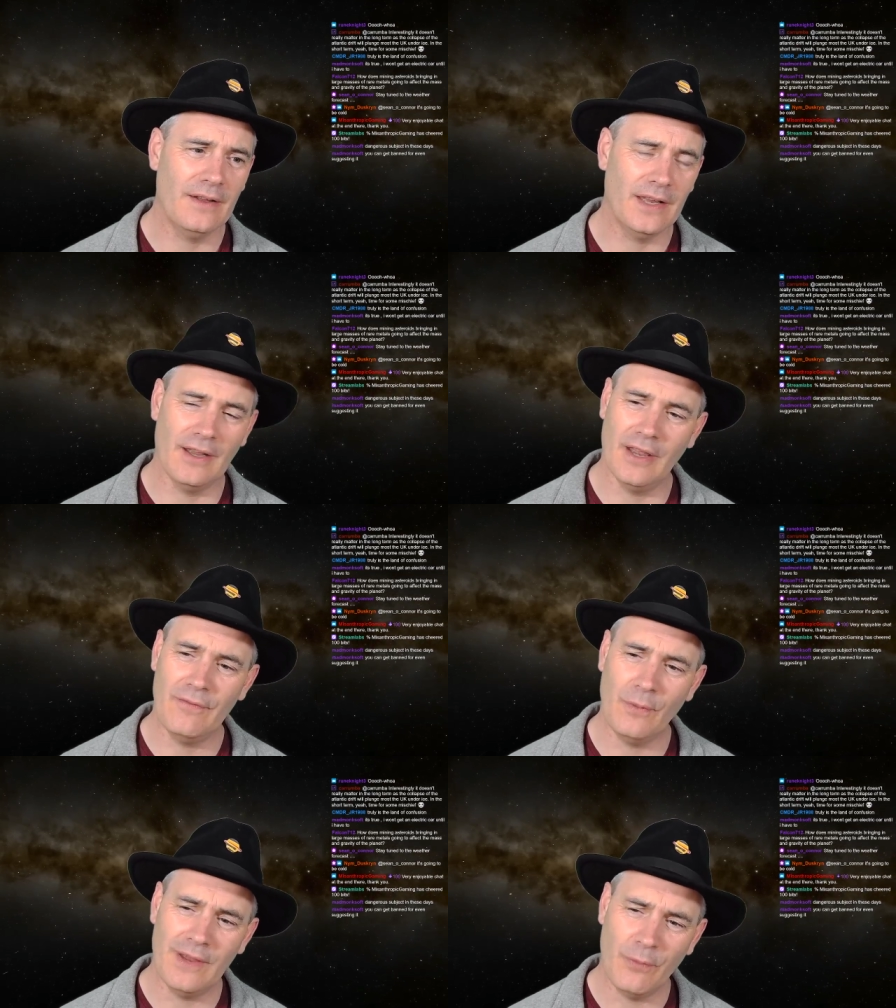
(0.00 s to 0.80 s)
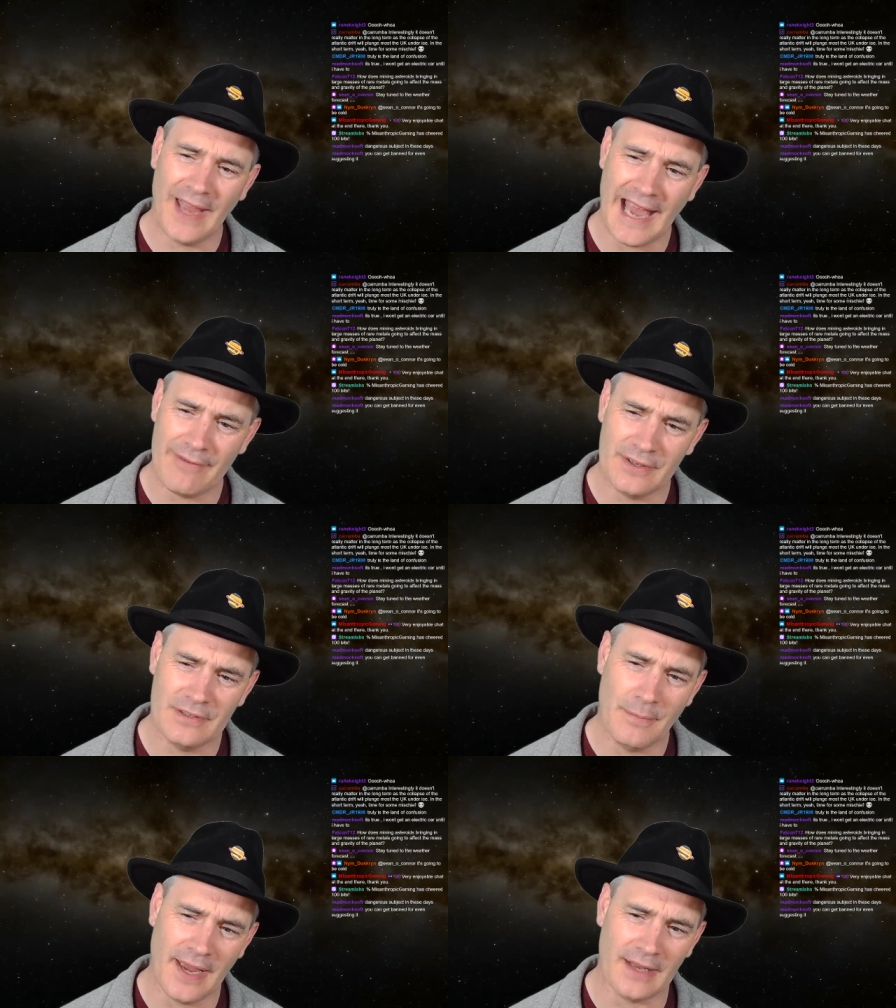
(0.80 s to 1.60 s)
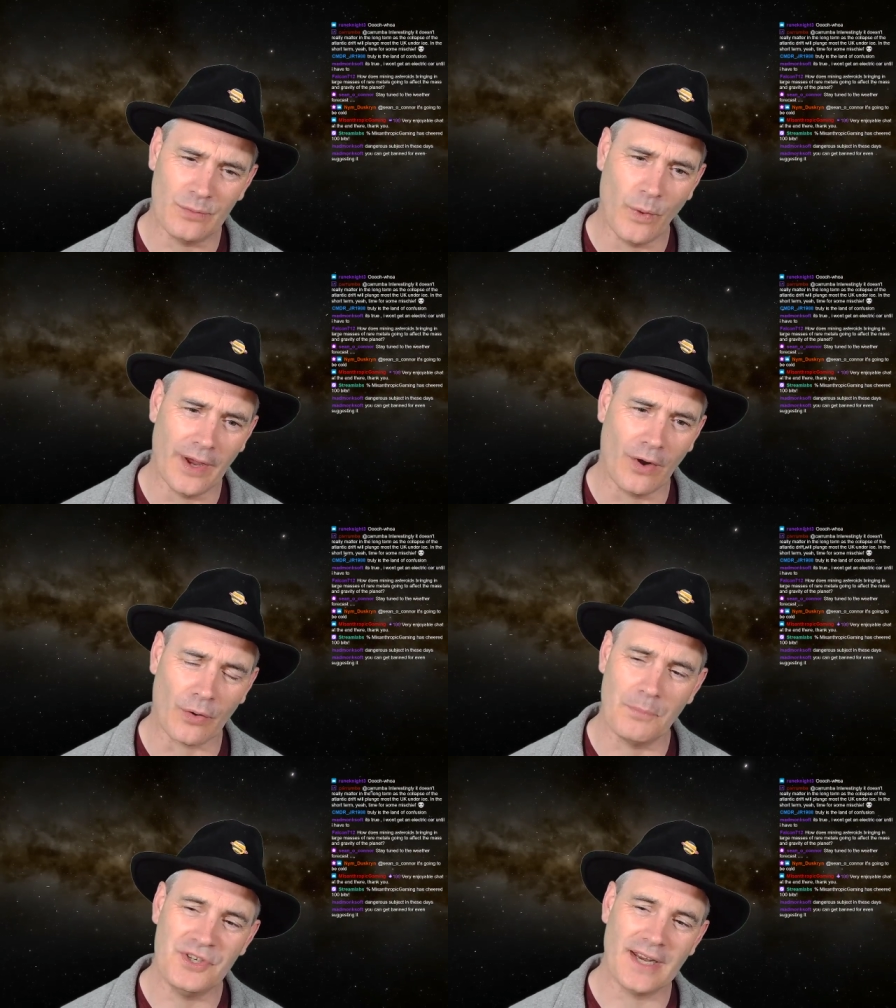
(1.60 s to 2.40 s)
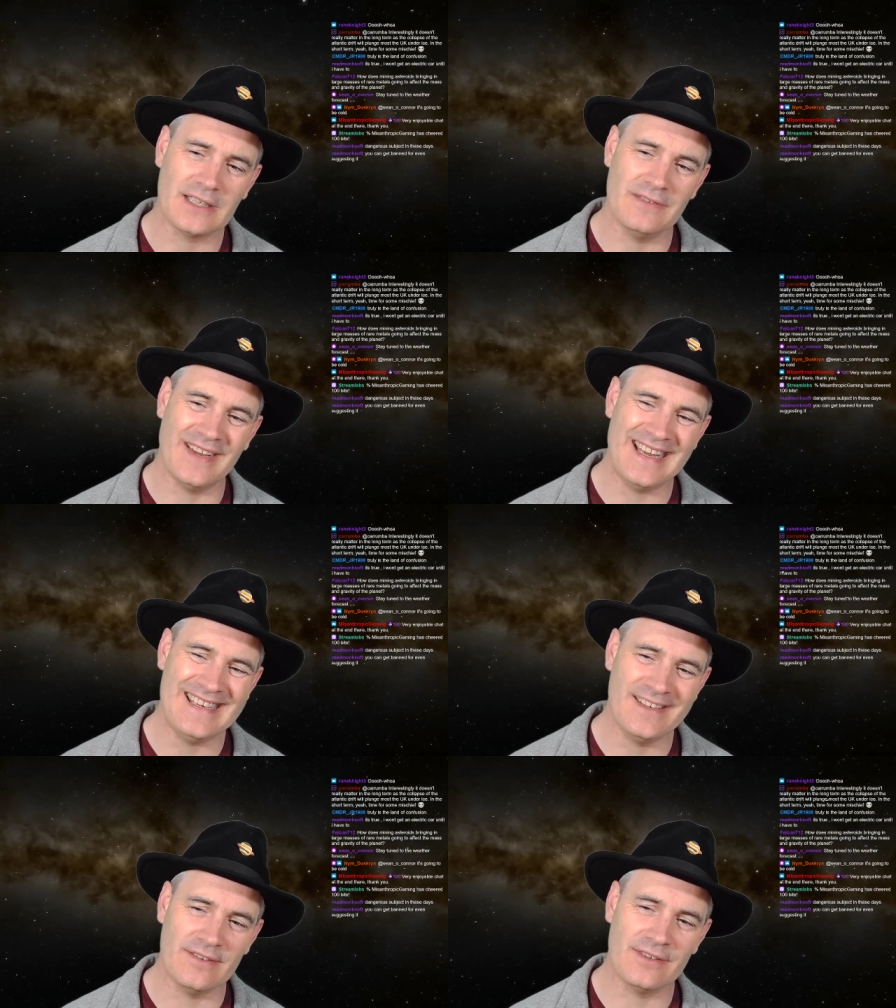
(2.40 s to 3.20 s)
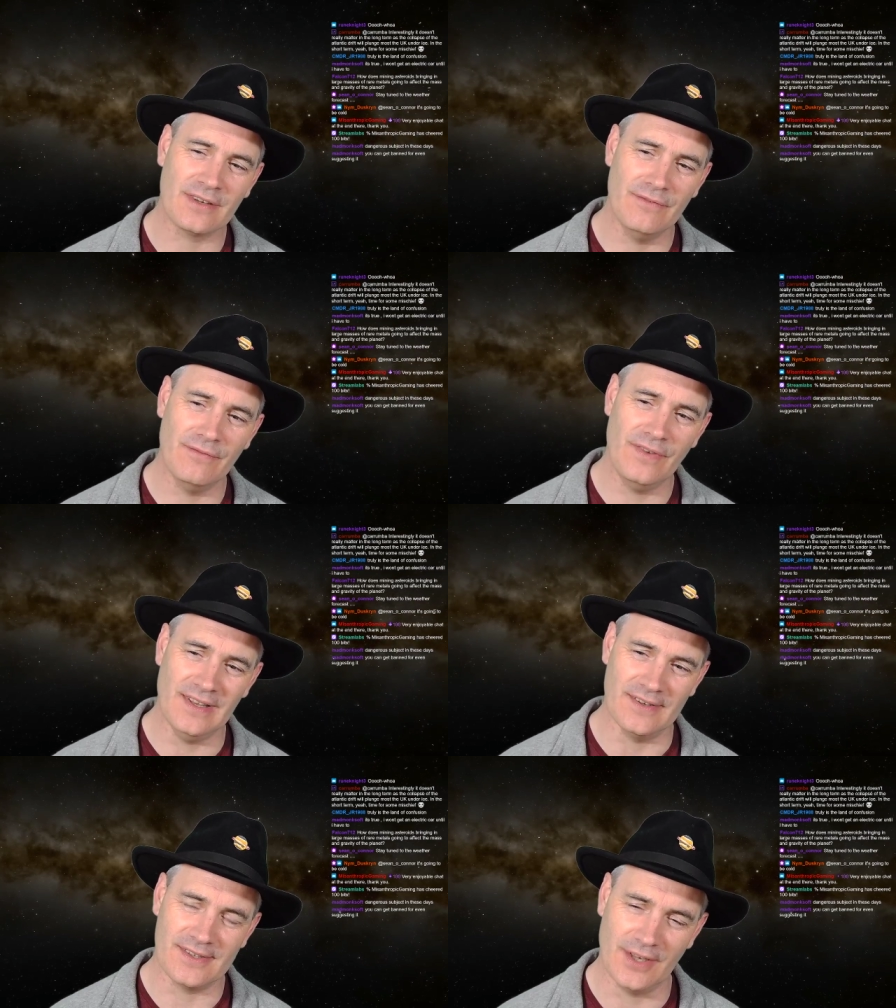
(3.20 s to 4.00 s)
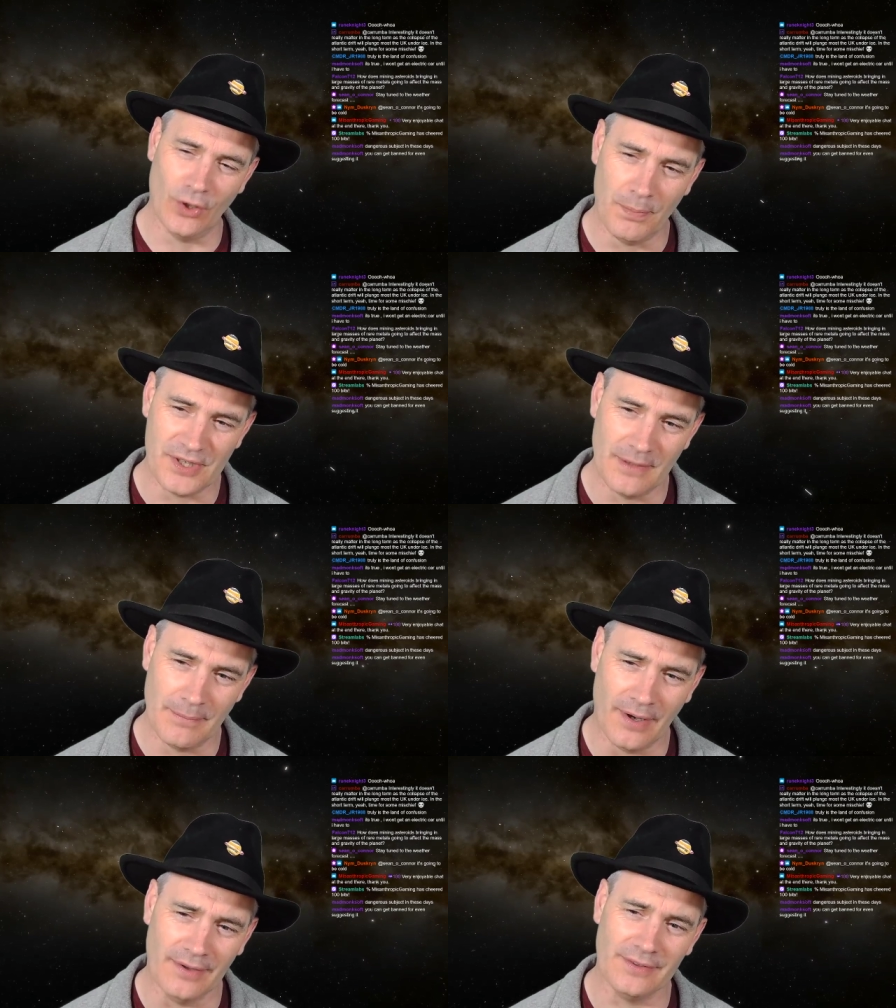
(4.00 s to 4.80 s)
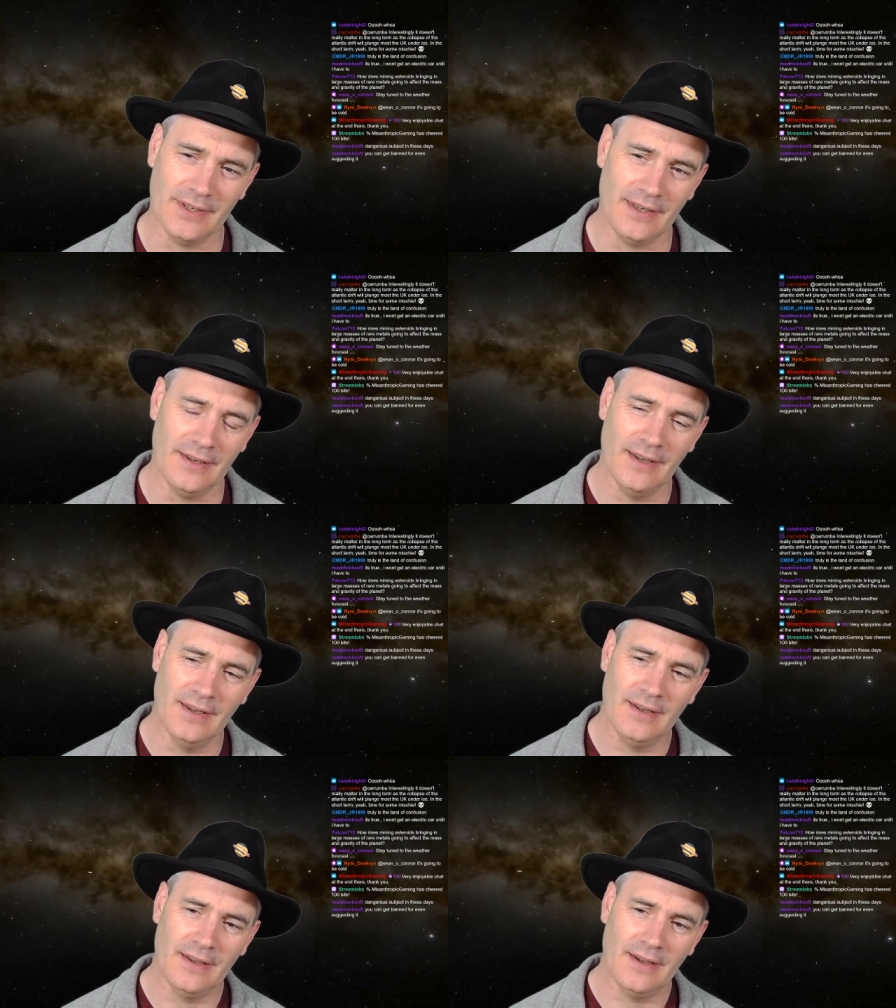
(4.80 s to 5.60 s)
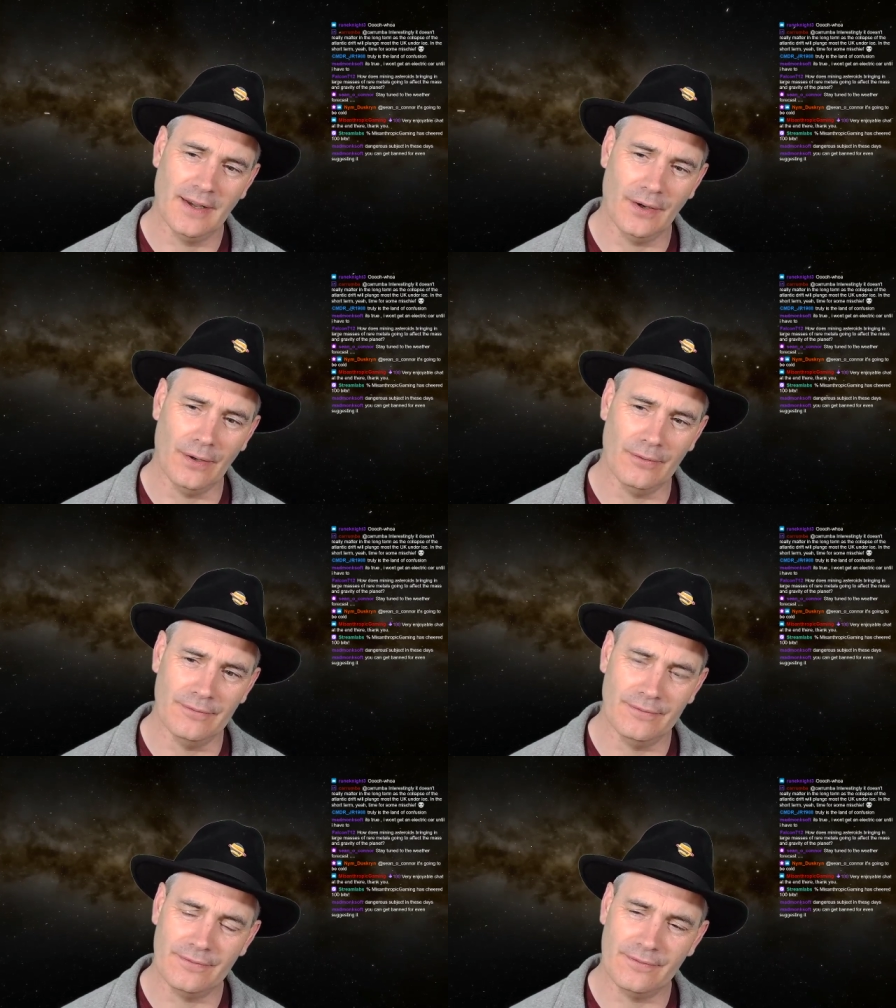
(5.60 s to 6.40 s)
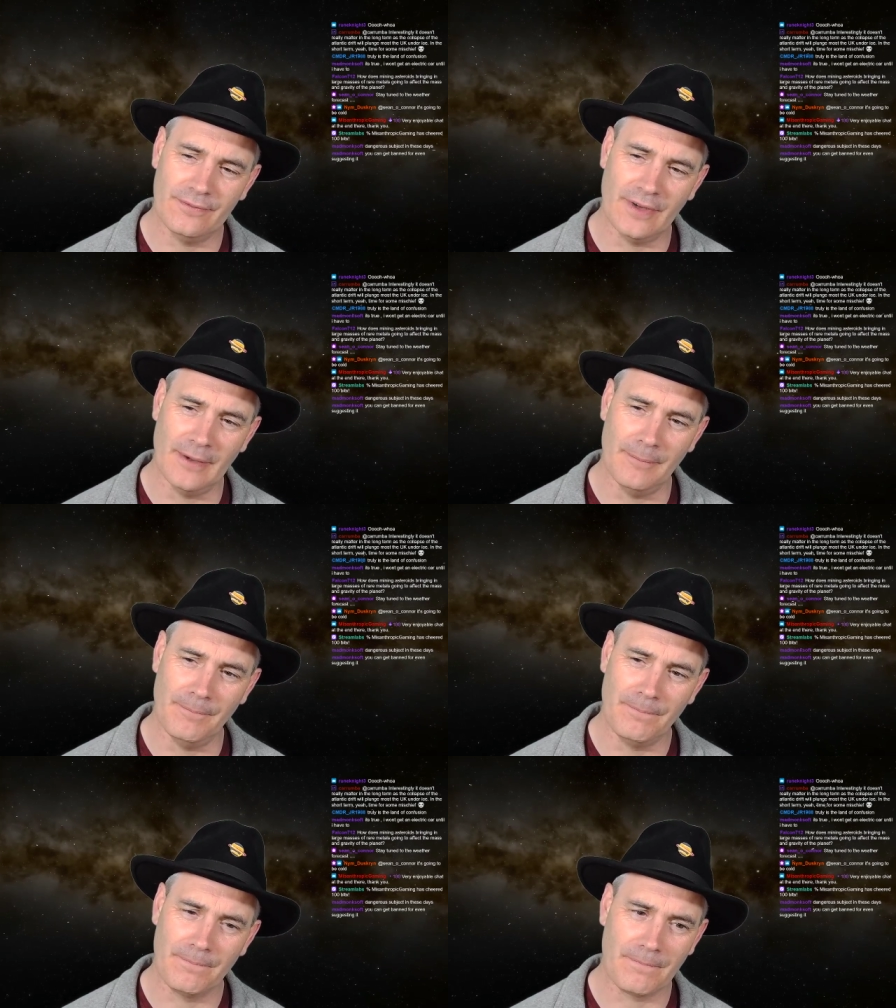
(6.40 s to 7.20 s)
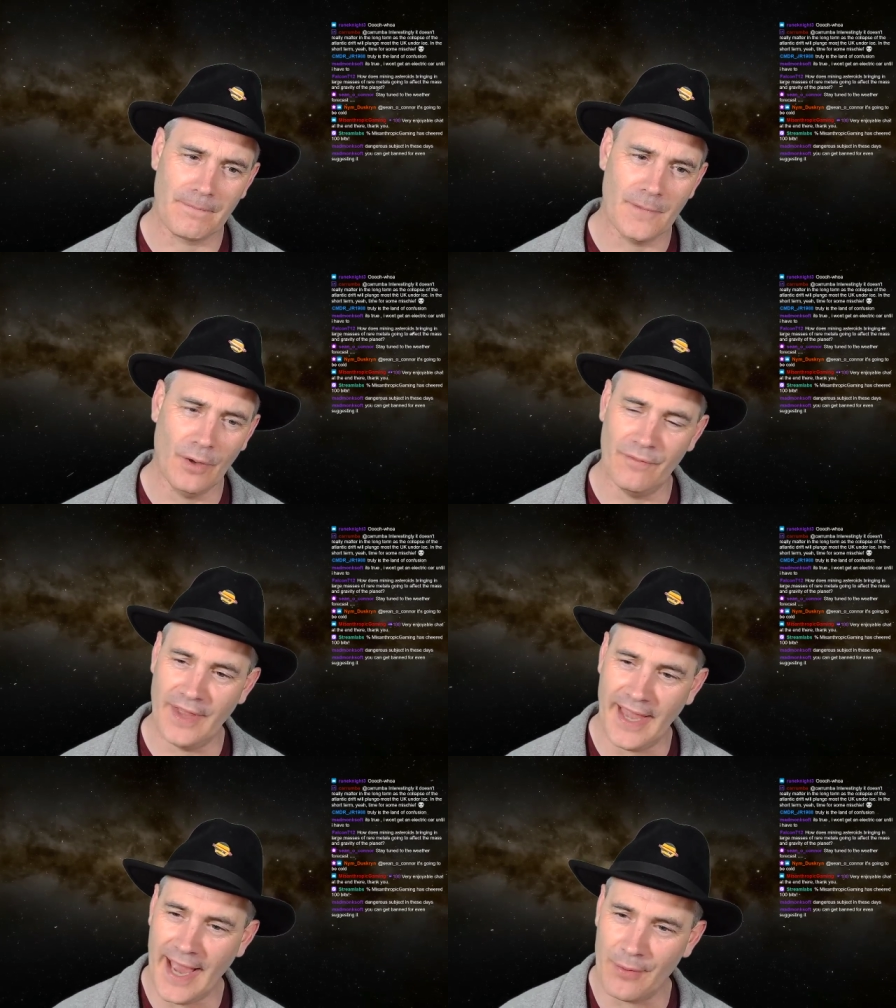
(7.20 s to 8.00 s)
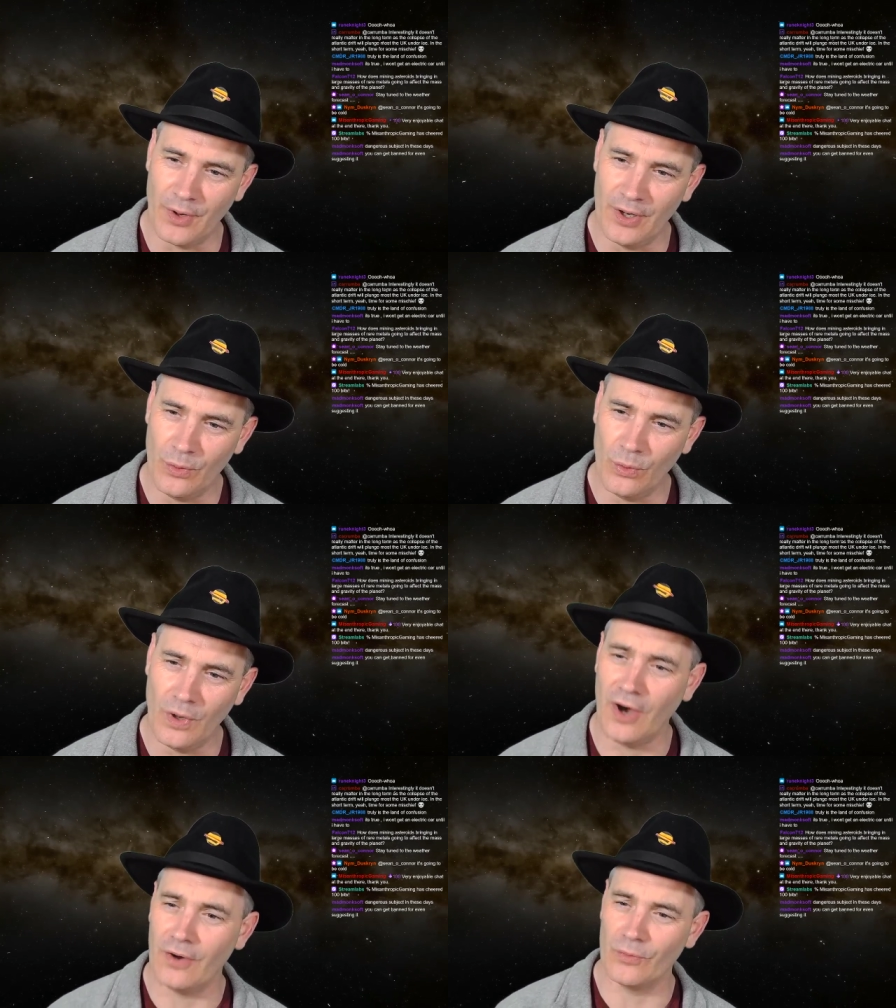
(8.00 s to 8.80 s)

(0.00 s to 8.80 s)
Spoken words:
if we have a debate where our objective isn't to convince the opposite party of their error or our